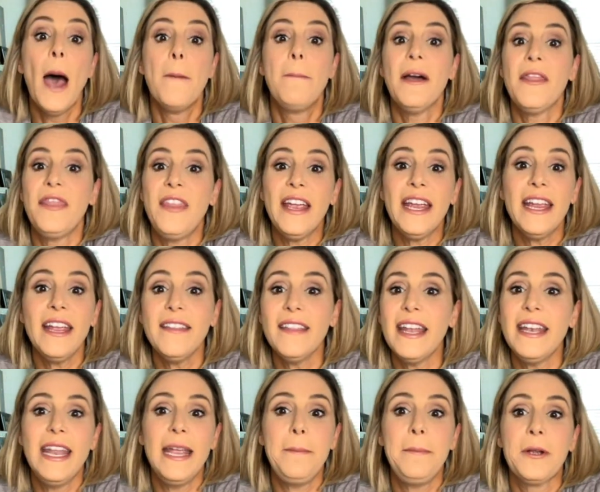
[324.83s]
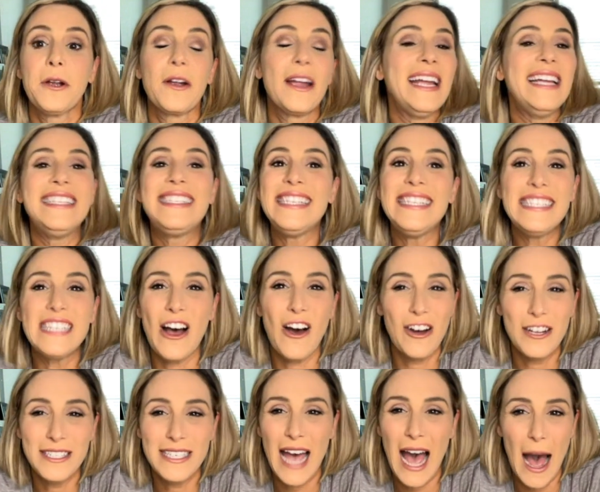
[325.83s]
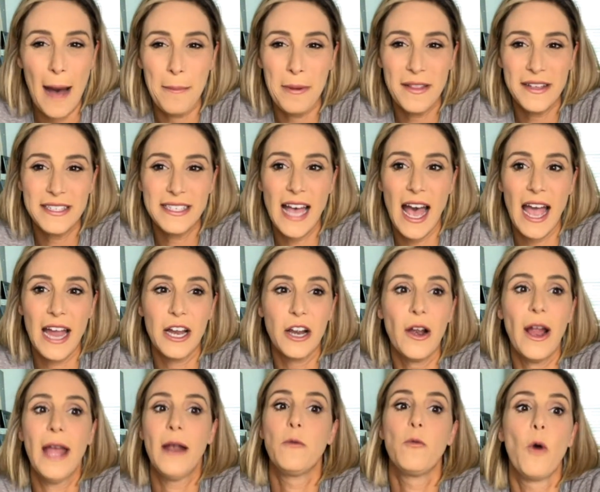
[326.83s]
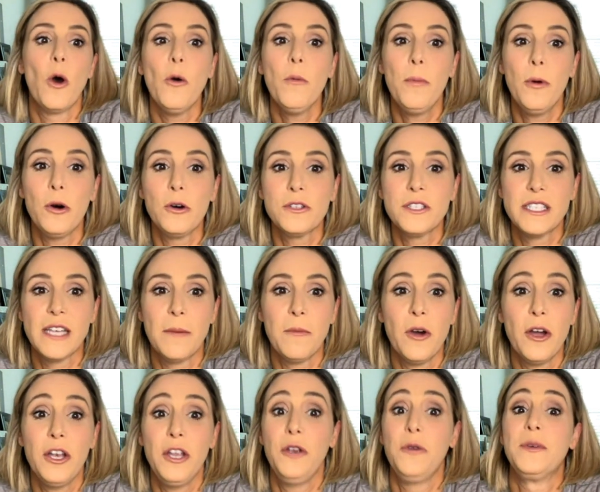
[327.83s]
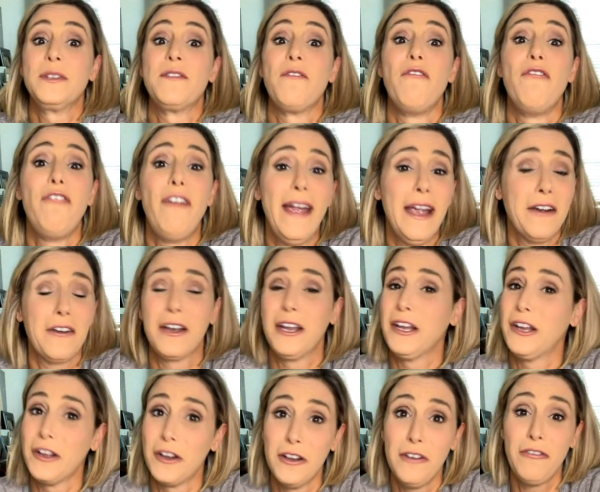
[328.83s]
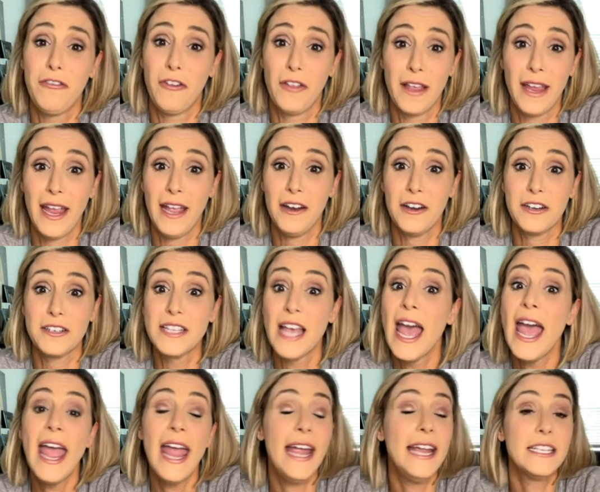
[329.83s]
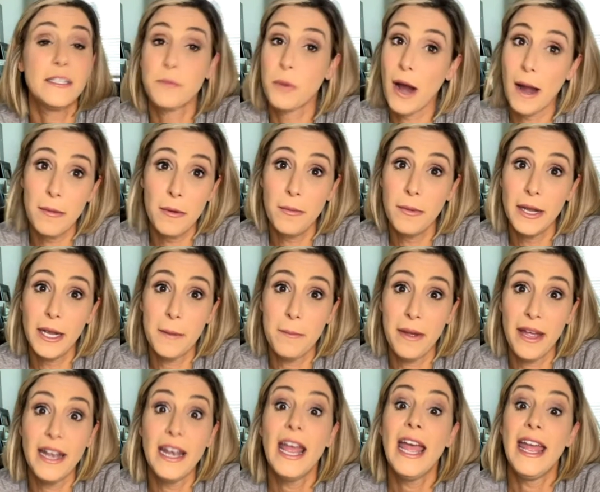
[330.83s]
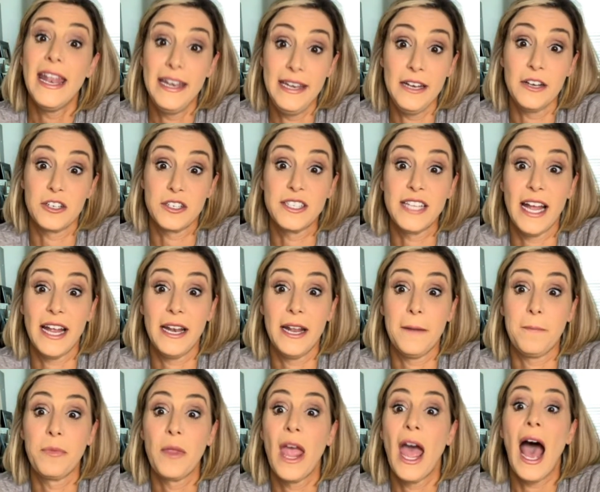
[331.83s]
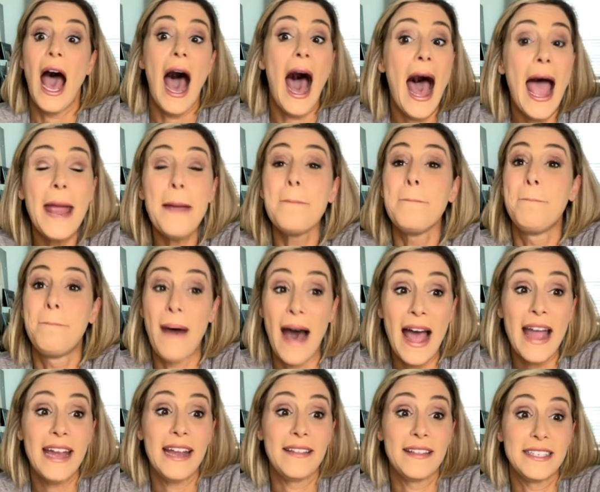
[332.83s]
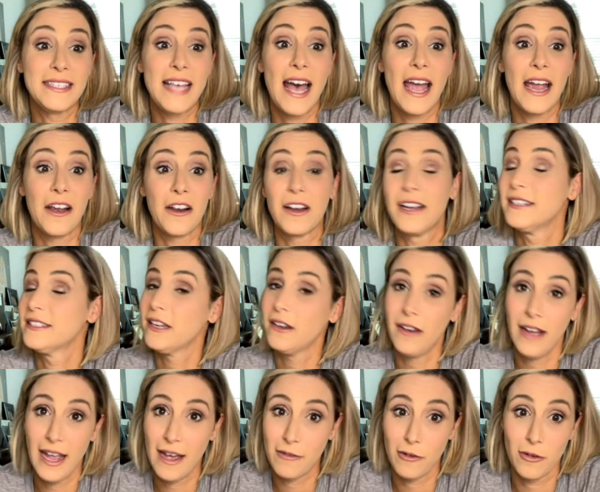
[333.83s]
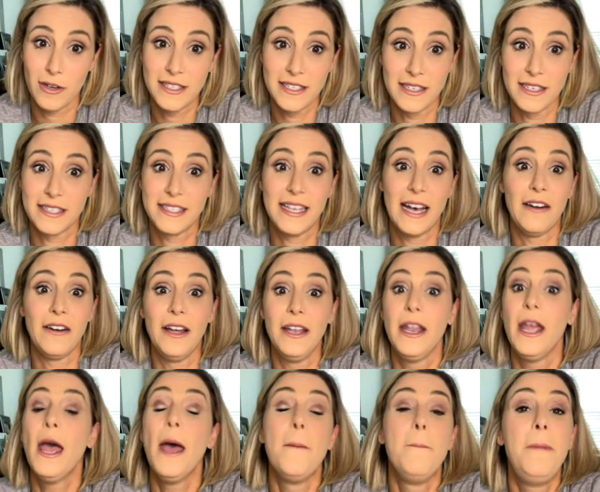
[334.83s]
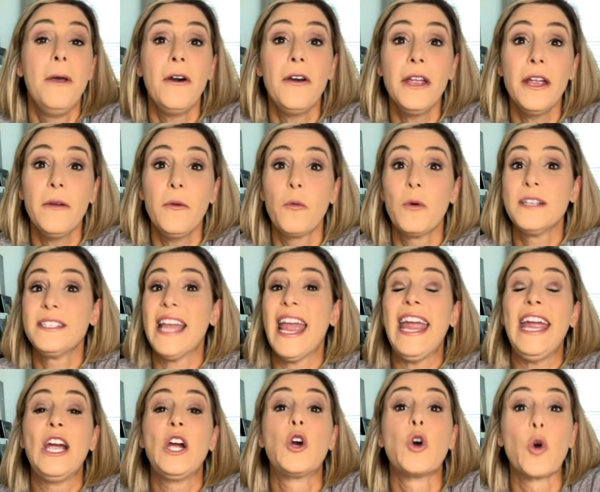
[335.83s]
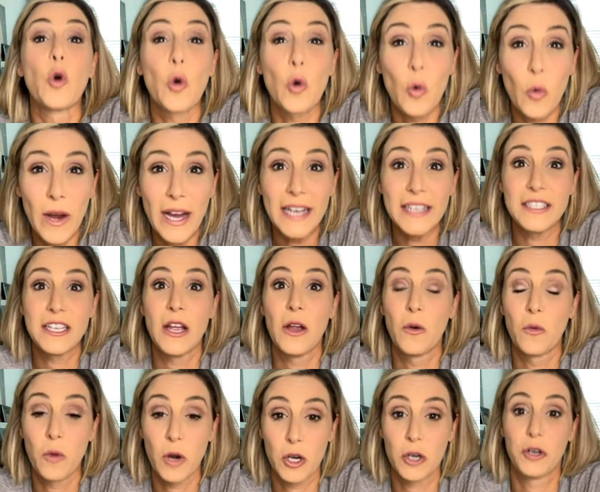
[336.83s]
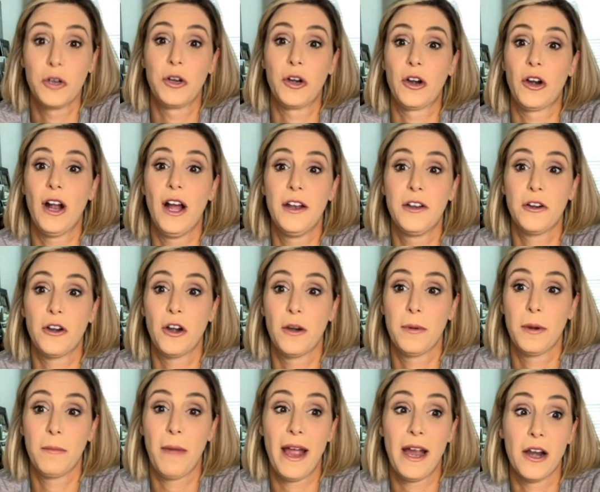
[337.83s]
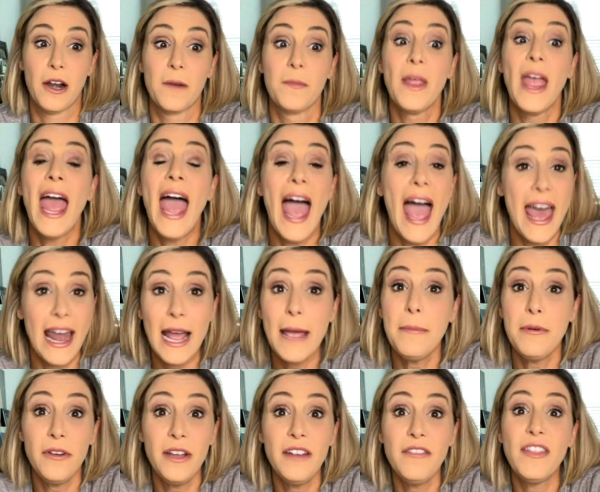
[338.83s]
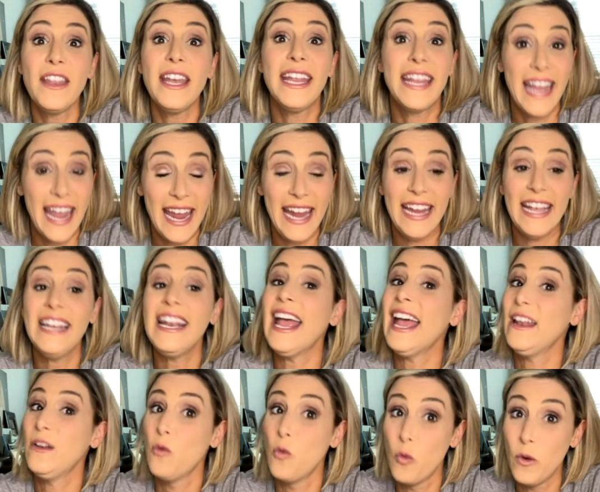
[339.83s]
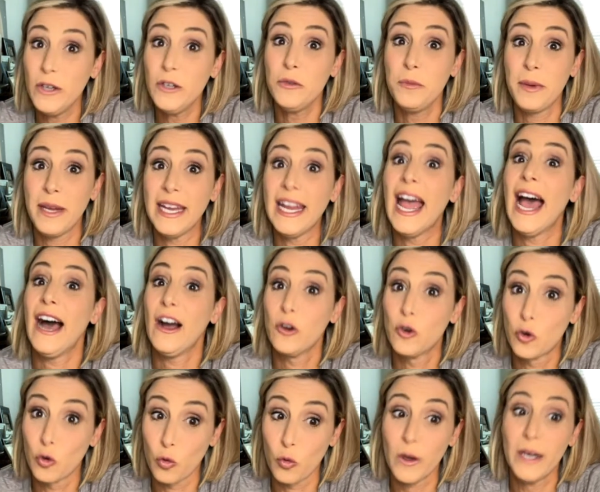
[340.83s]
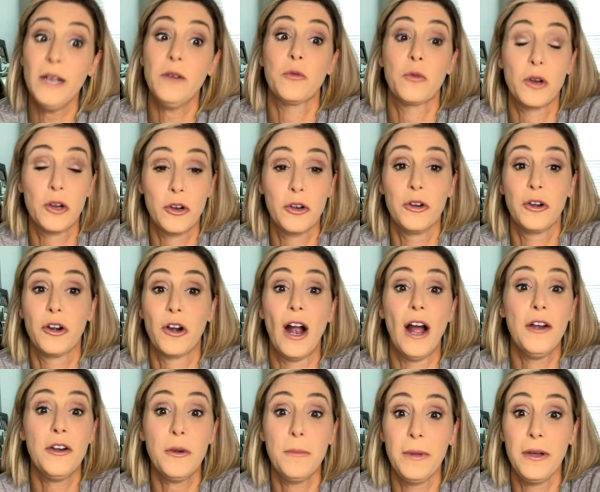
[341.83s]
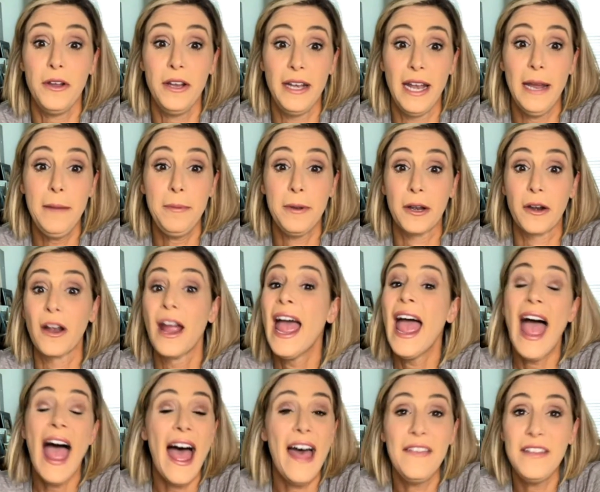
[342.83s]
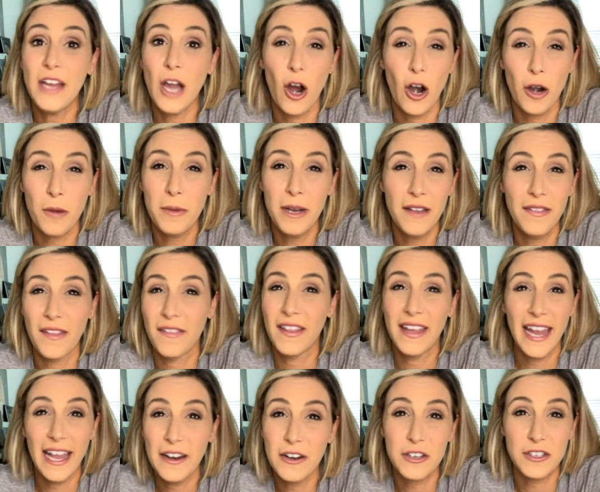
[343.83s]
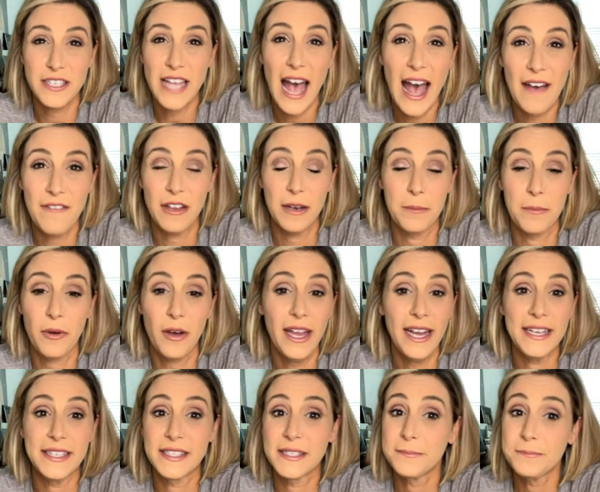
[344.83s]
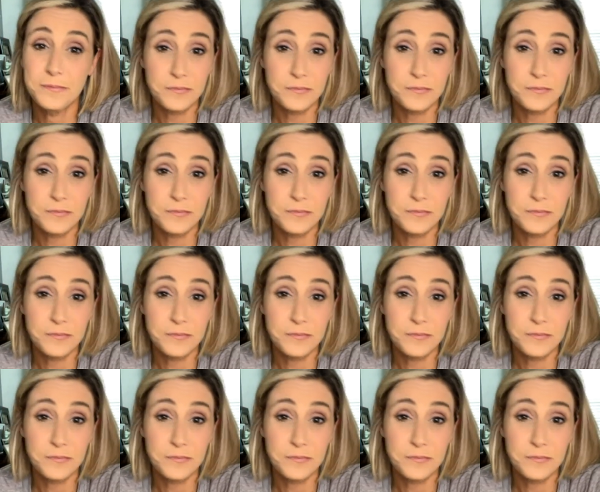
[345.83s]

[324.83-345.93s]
But thinking that Napier isn't on top of this hire and won't pull someone who was very good for the Gators is probably a bit nearsighted. I am buying this hire until I have a reason to sell it. Billy was a great recruiter under Urban Meyer, and I believe that he can and will be a great recruiter under Billy Napier and the army that the Gators have in place.